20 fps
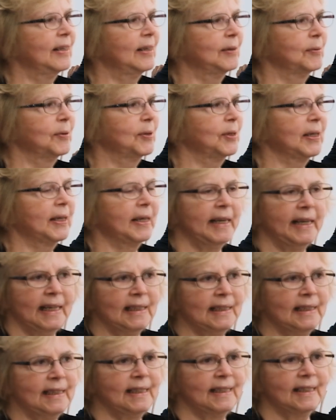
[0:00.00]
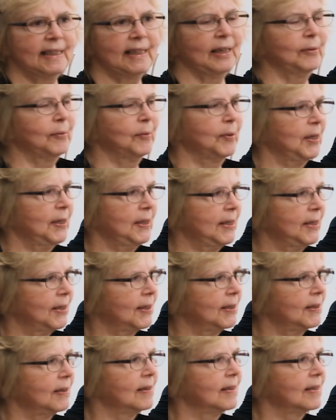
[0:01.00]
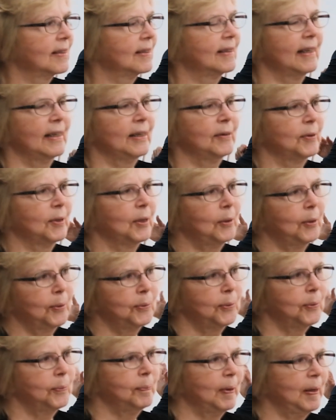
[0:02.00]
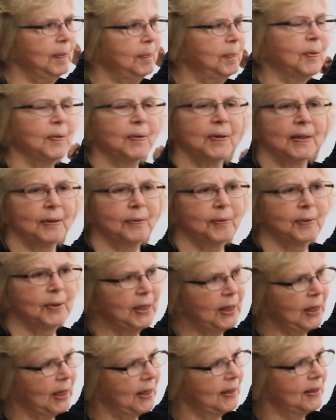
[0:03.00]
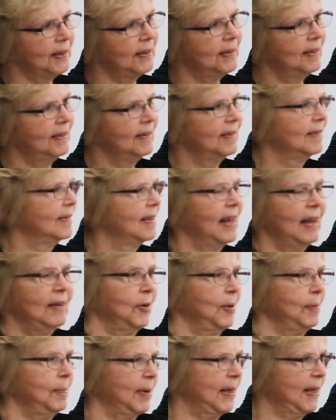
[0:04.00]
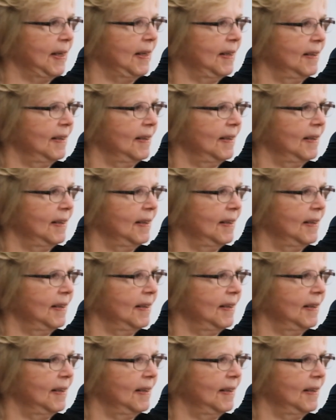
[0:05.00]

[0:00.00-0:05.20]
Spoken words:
There were kids, there were adults, there were old people, there were young, everybody.